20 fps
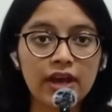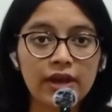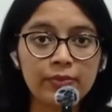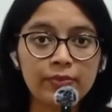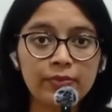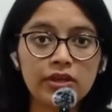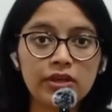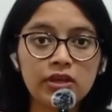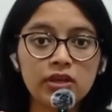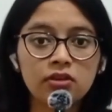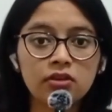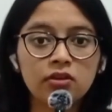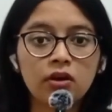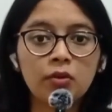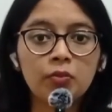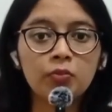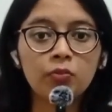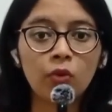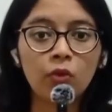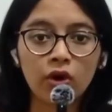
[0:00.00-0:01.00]
I mean
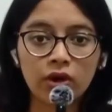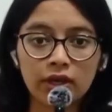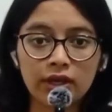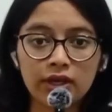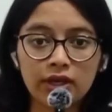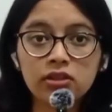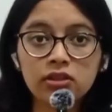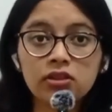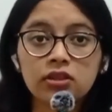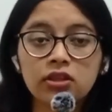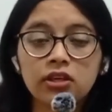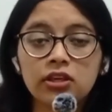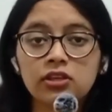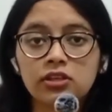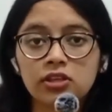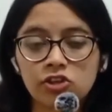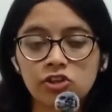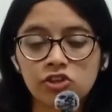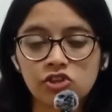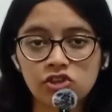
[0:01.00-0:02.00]
modeling,
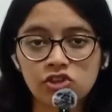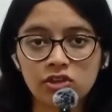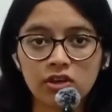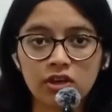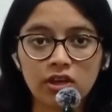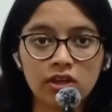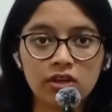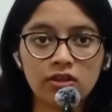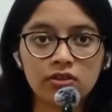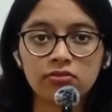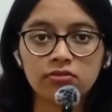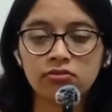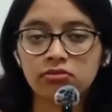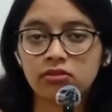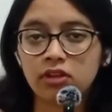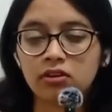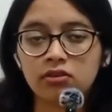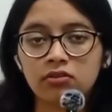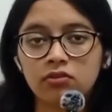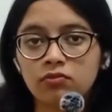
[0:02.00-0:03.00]
then texturing,
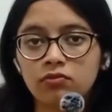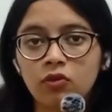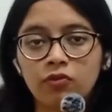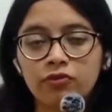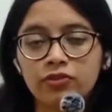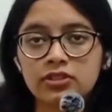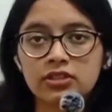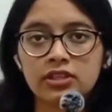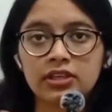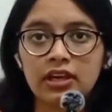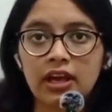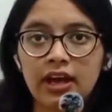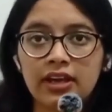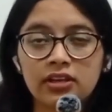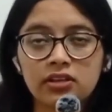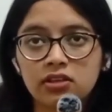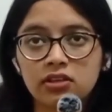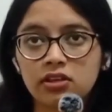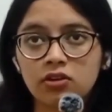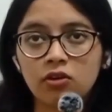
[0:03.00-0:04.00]
then obviously
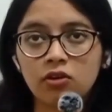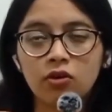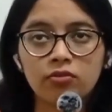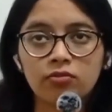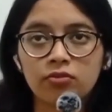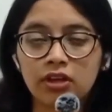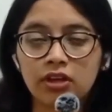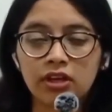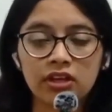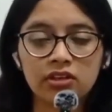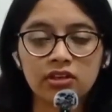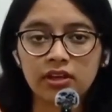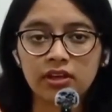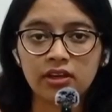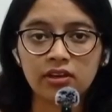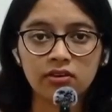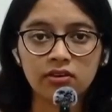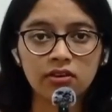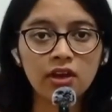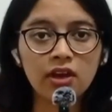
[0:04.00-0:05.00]
lighting or rigging
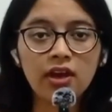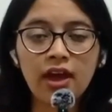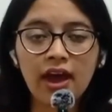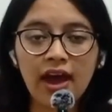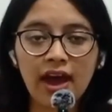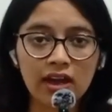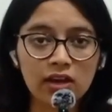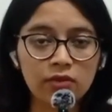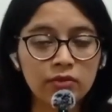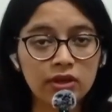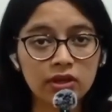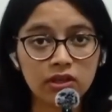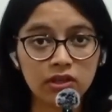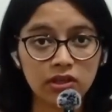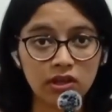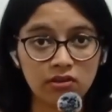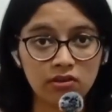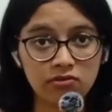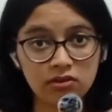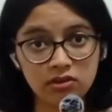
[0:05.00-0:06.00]
and
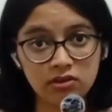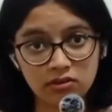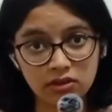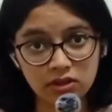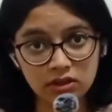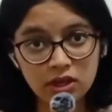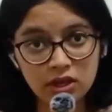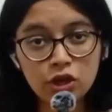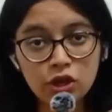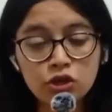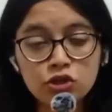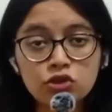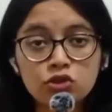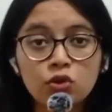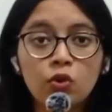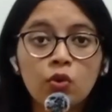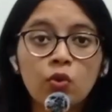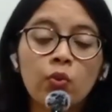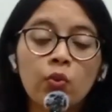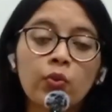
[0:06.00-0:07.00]
animating and rendering.
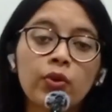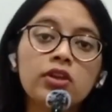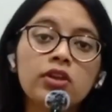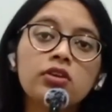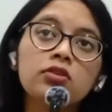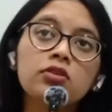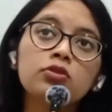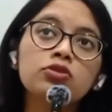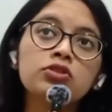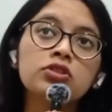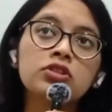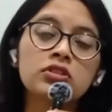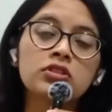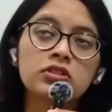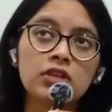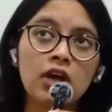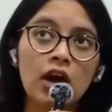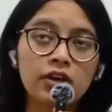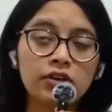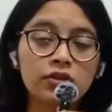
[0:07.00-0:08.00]
So when you
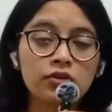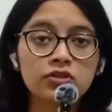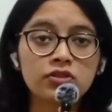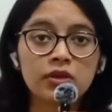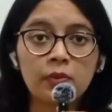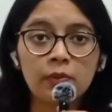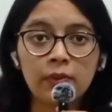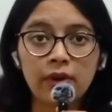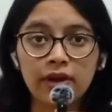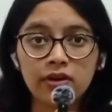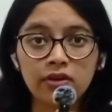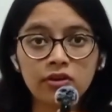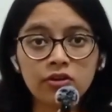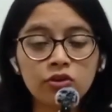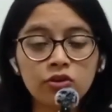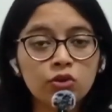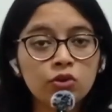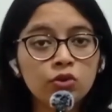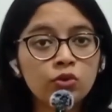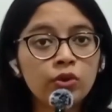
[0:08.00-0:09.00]
start using Blender,
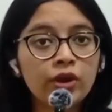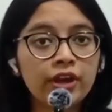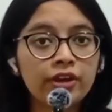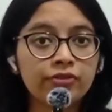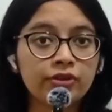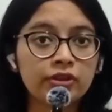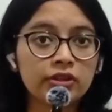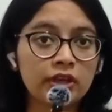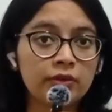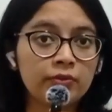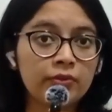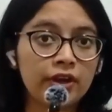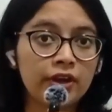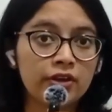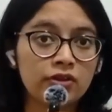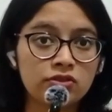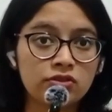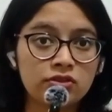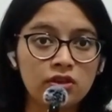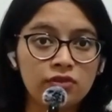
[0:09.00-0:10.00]
you do everything by
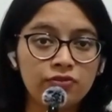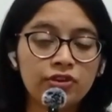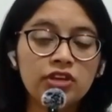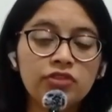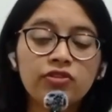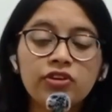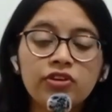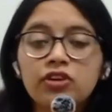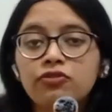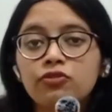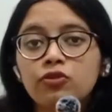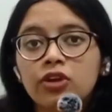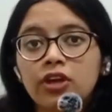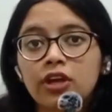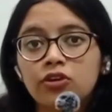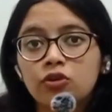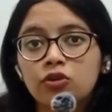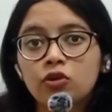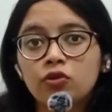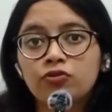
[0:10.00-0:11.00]
yourself. Even if you
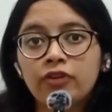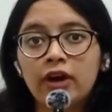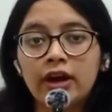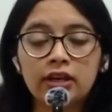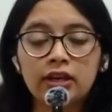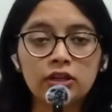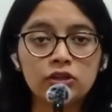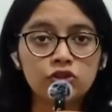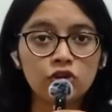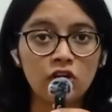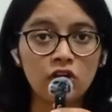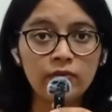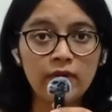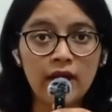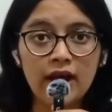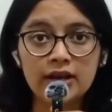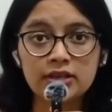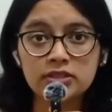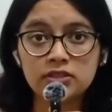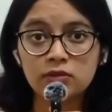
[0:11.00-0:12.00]
get your final job
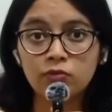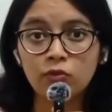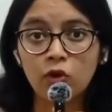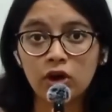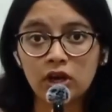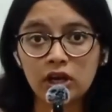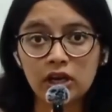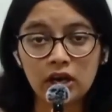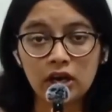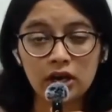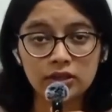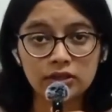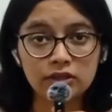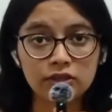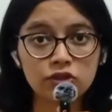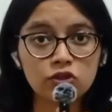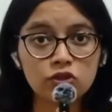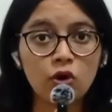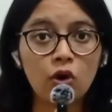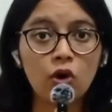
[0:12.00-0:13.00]
as a modeling
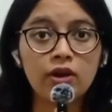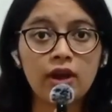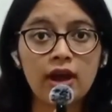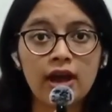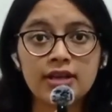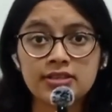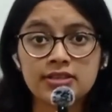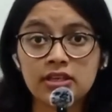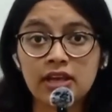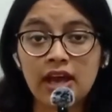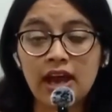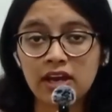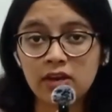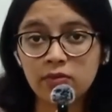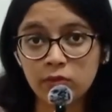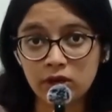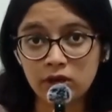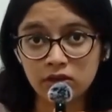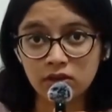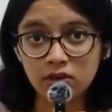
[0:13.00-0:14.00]
artist or as an
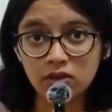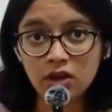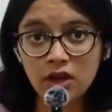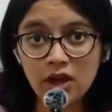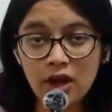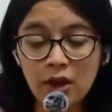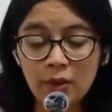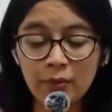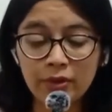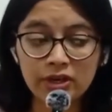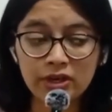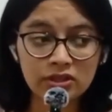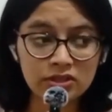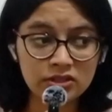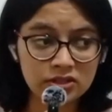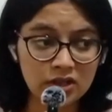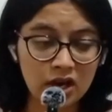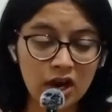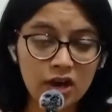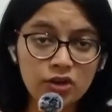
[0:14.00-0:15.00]
animator, but in the
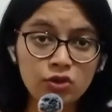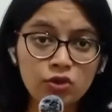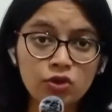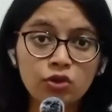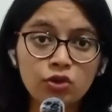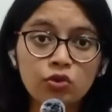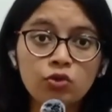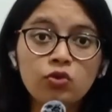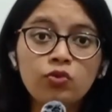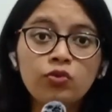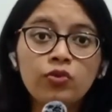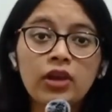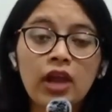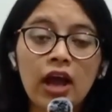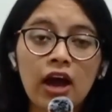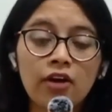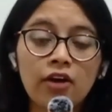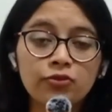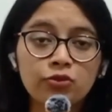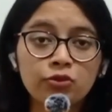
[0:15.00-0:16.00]
start you will
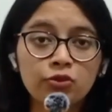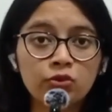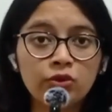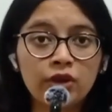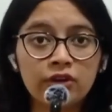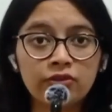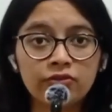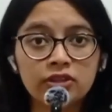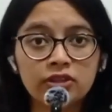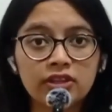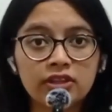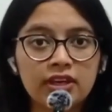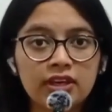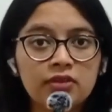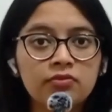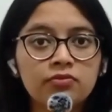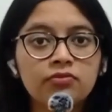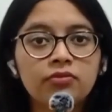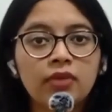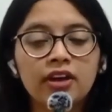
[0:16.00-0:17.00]
have to do
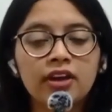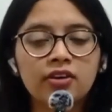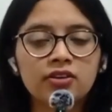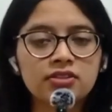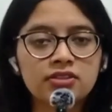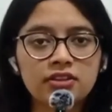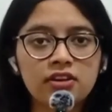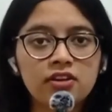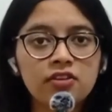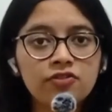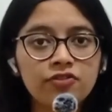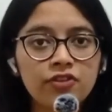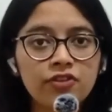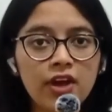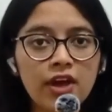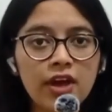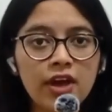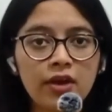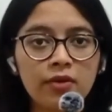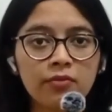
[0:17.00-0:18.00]
everything by yourself,
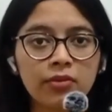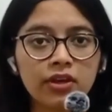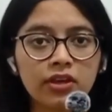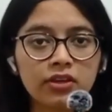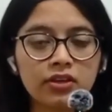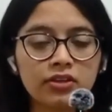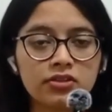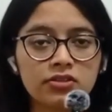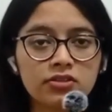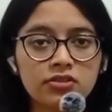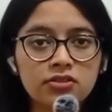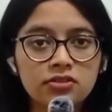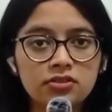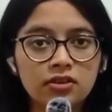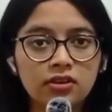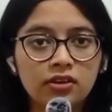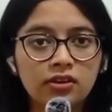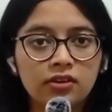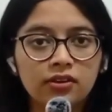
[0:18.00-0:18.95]
because